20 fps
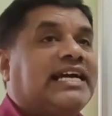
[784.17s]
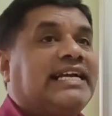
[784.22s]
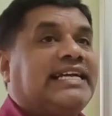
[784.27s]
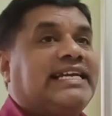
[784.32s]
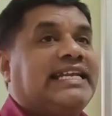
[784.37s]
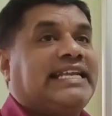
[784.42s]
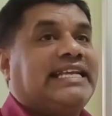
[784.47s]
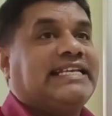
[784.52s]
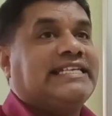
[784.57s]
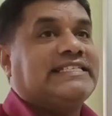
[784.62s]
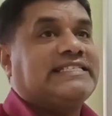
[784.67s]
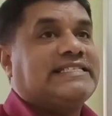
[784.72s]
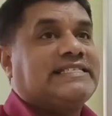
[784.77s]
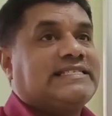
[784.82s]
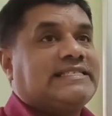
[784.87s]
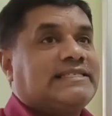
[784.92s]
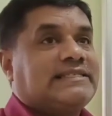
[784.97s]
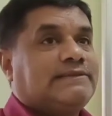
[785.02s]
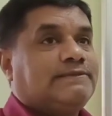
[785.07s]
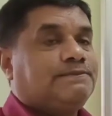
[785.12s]
countries.
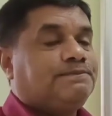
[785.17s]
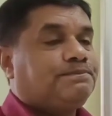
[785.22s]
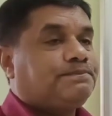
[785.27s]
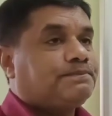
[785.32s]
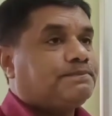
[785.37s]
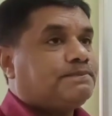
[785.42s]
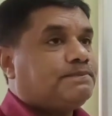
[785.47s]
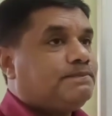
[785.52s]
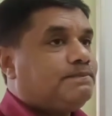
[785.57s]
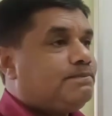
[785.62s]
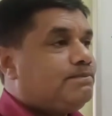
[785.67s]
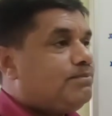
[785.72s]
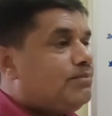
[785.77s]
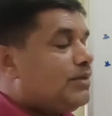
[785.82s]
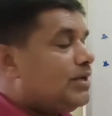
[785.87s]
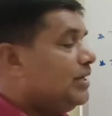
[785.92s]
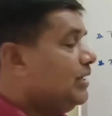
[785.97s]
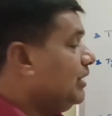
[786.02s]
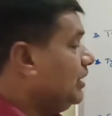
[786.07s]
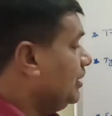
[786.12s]

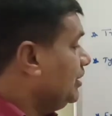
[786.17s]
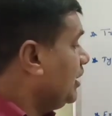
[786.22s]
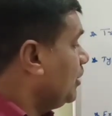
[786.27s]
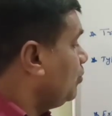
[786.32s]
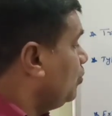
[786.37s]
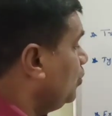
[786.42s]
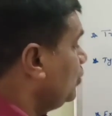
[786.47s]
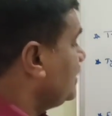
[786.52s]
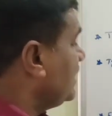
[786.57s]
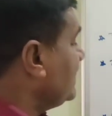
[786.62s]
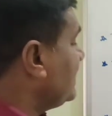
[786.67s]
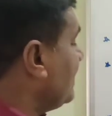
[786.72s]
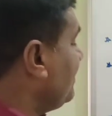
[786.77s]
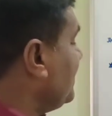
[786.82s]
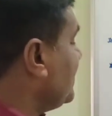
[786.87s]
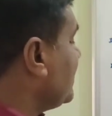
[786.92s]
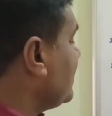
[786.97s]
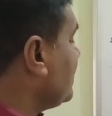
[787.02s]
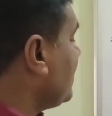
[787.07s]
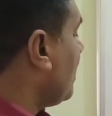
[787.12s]
The goods and services